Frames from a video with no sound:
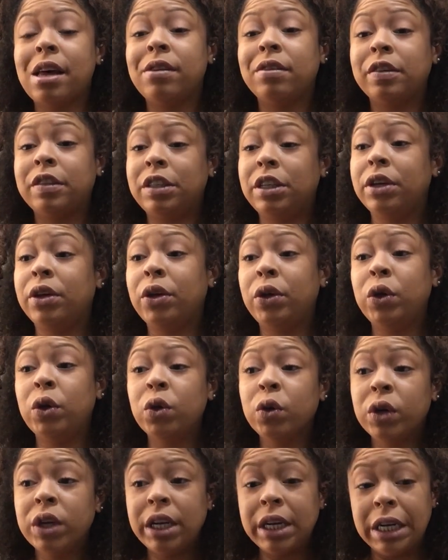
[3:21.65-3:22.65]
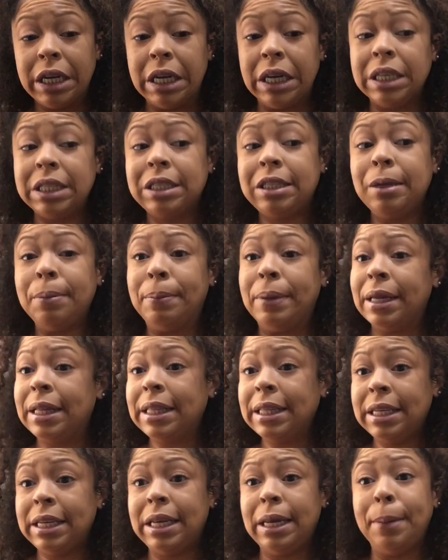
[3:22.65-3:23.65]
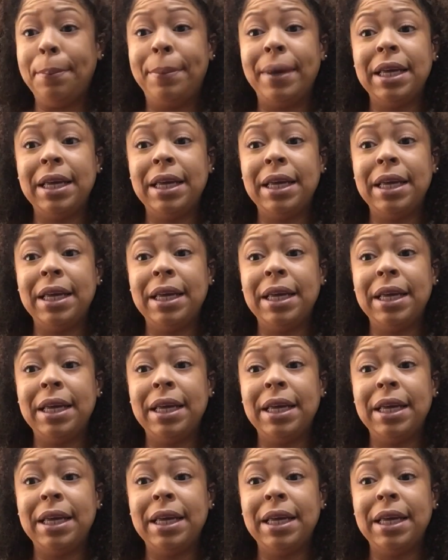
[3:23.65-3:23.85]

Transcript: of security, stability,